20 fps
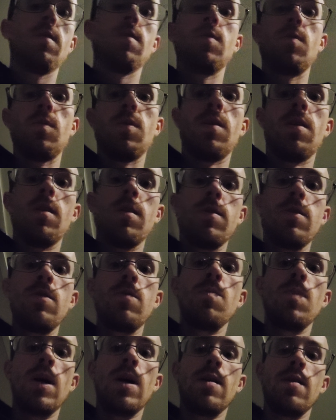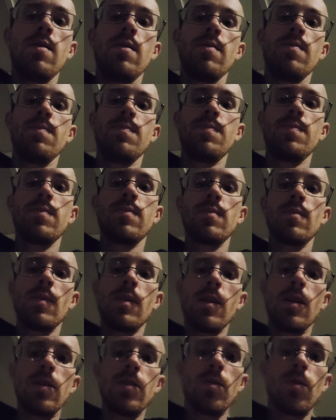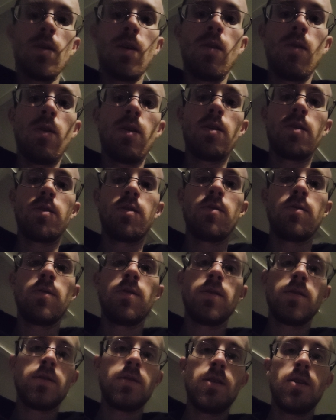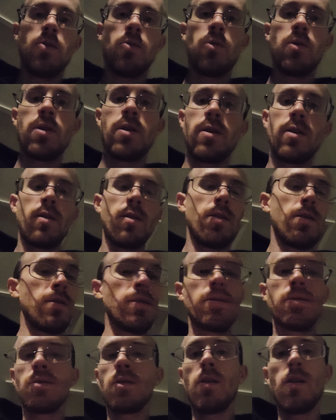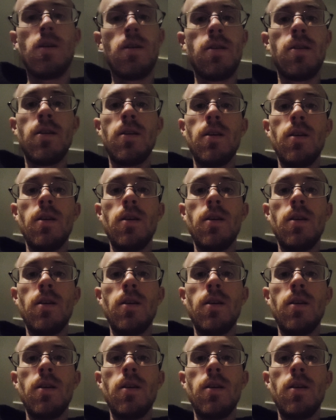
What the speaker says: We're going to do better. That's what I want to do. This year, we're going to hit this hard.